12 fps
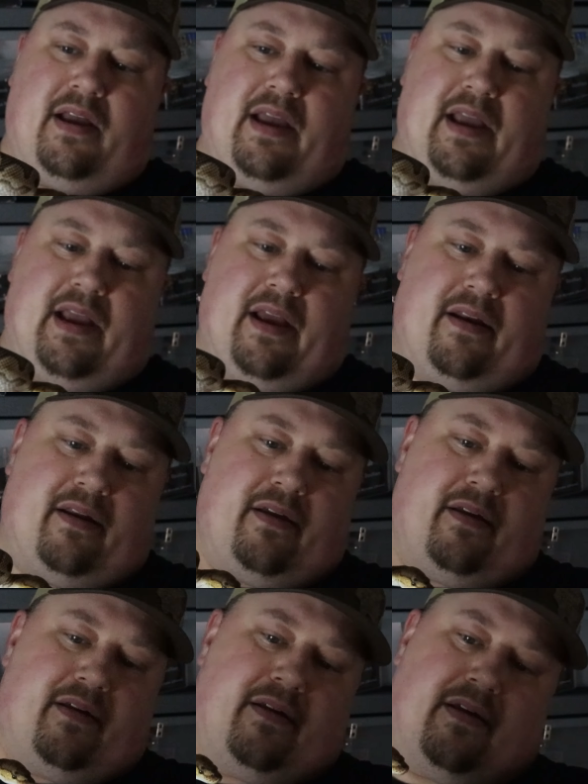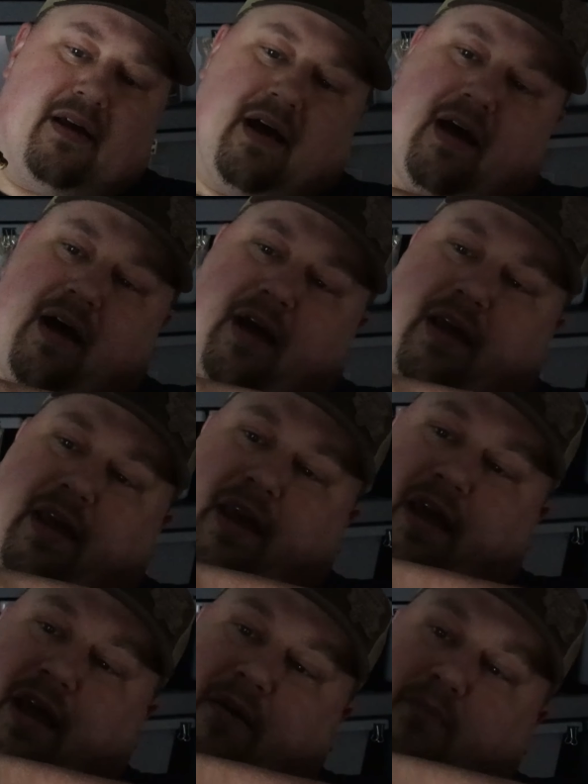and I
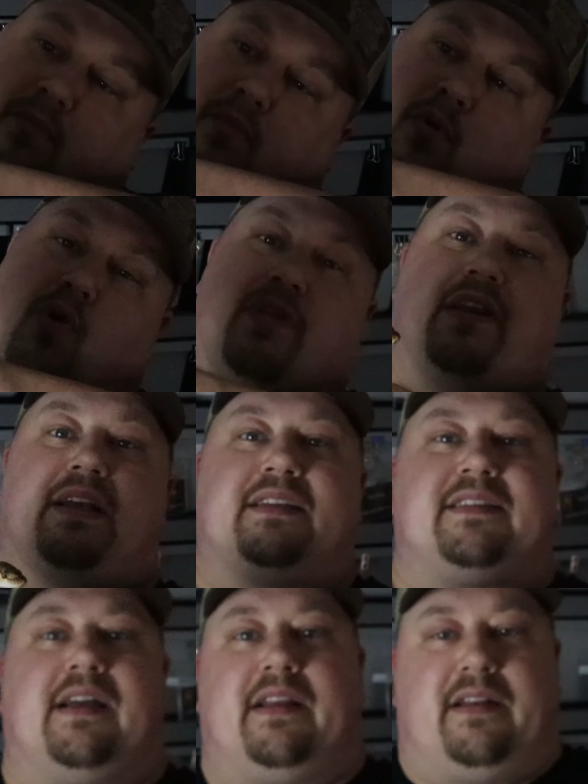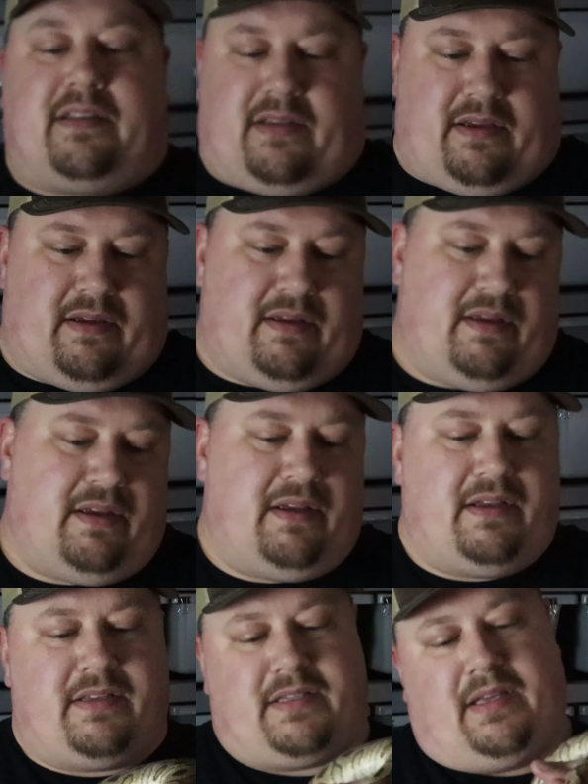am more than excited to
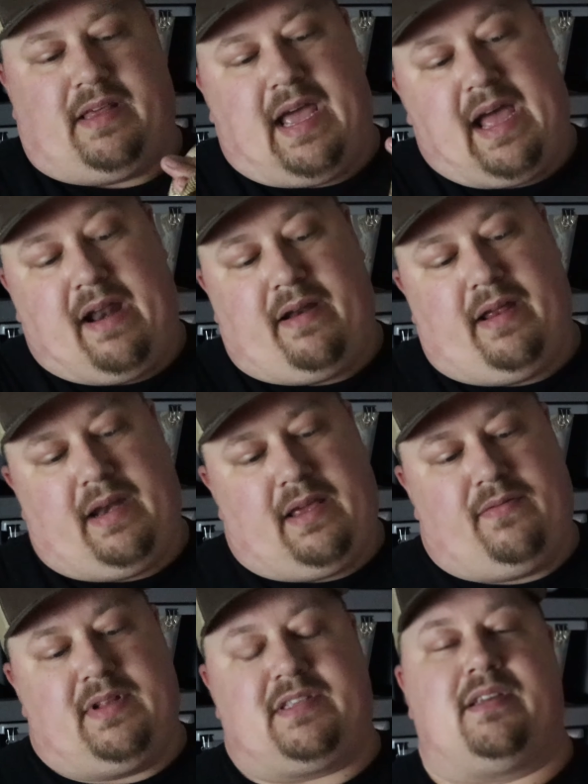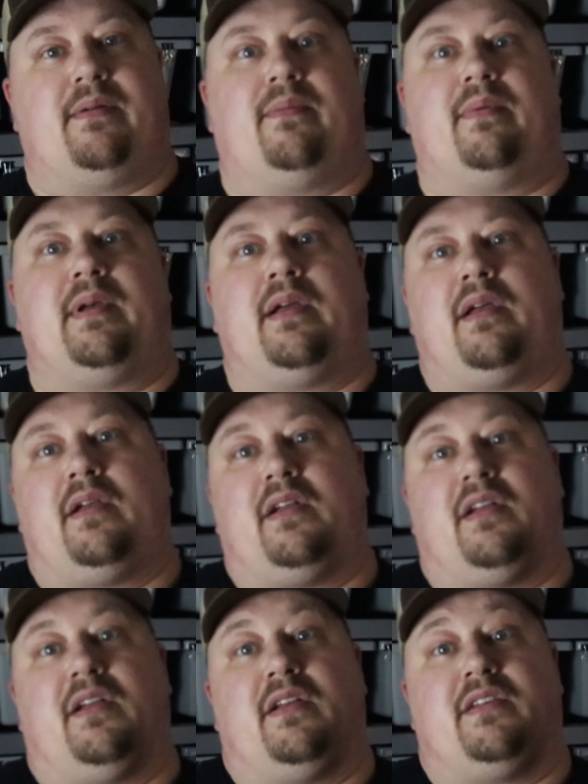see that, and even some
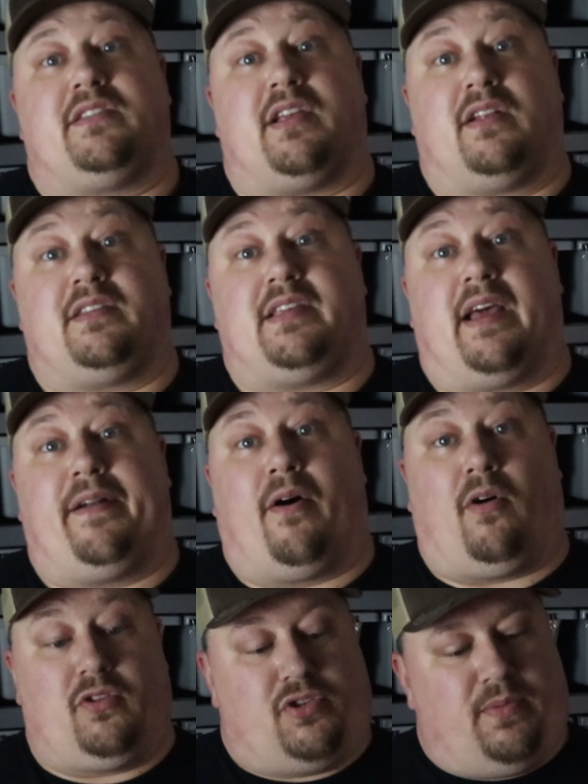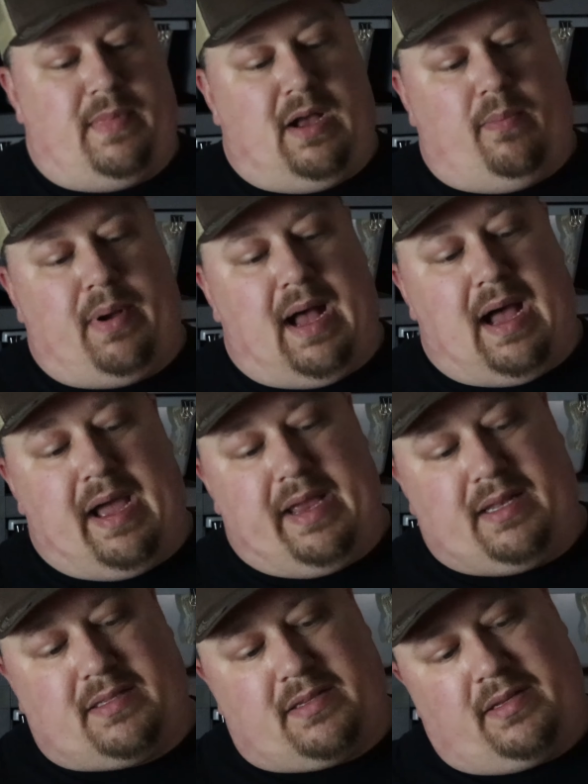sunset Ultramel
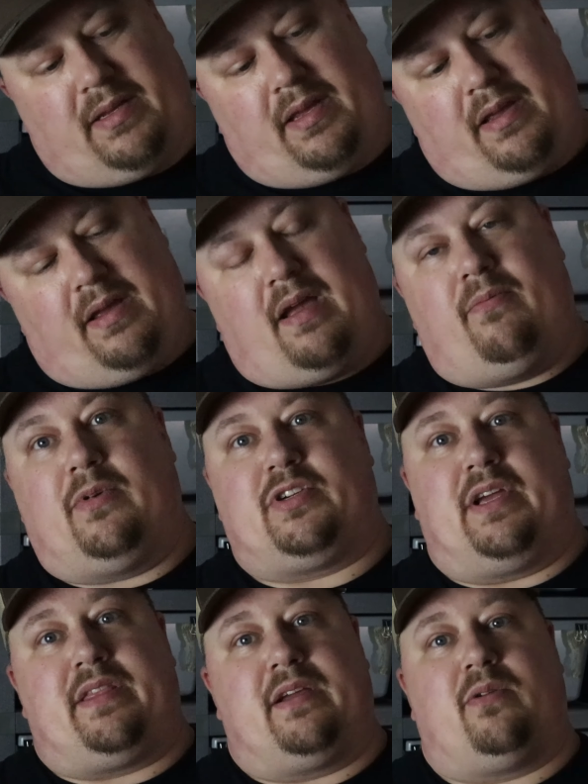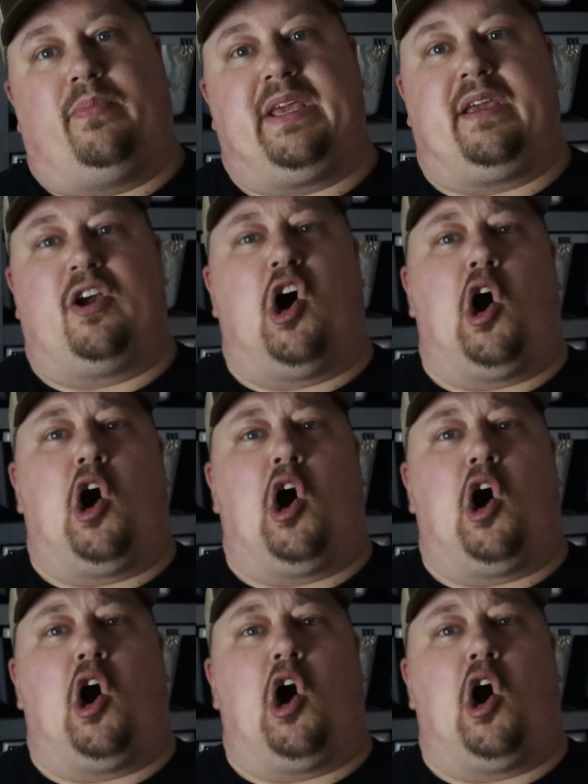pieds, which I think will be